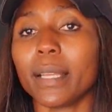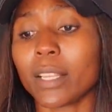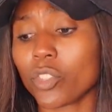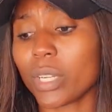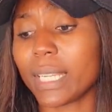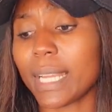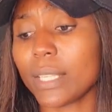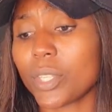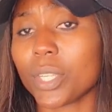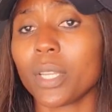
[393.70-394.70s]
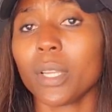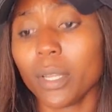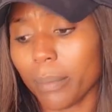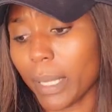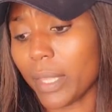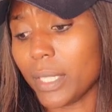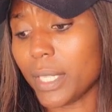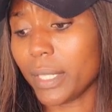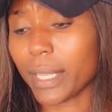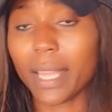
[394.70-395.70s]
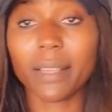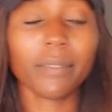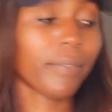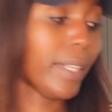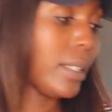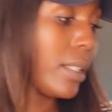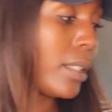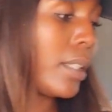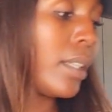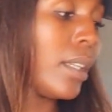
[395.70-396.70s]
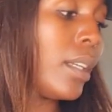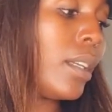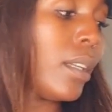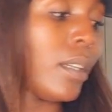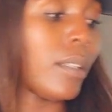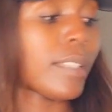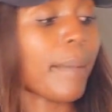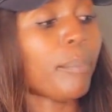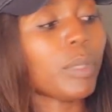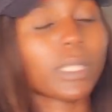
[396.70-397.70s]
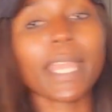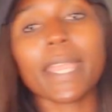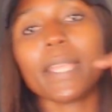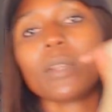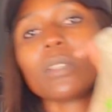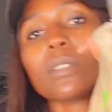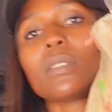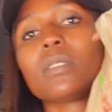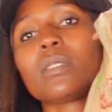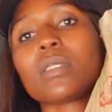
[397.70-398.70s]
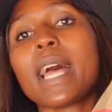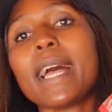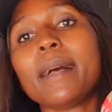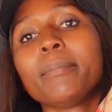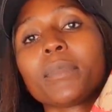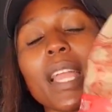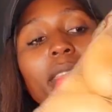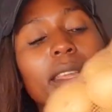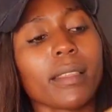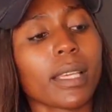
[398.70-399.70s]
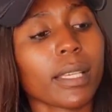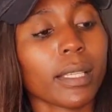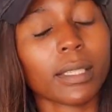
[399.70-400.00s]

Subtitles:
extra large, but they didn't have it. Some potatoes. I think